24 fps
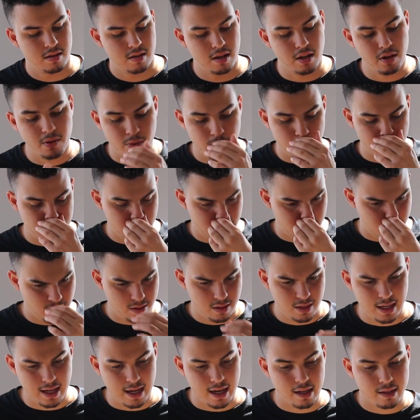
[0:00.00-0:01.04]
Anyways,
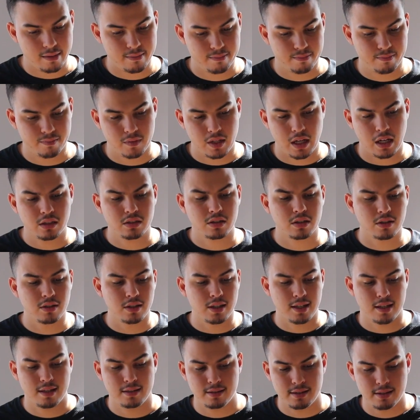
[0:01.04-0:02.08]
yeah. I'll show
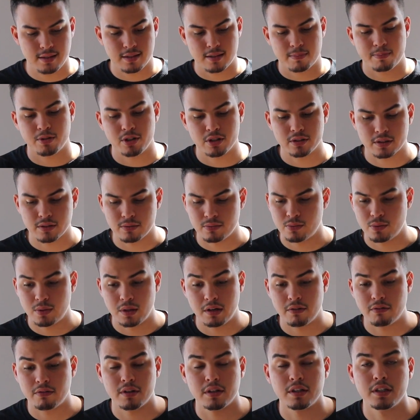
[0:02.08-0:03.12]
you guys this person,
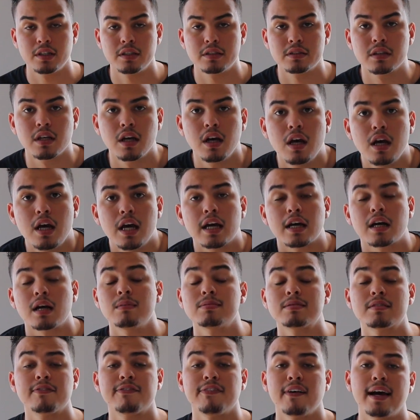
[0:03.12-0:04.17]
whatever he is. It
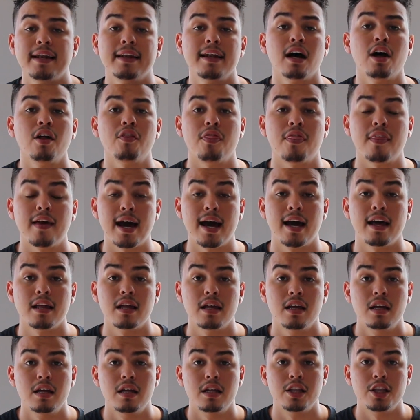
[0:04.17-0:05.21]
comes to find out
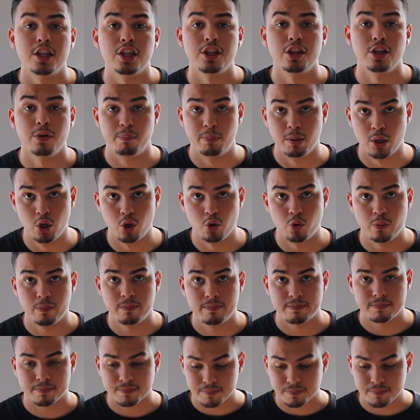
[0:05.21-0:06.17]
that Nabu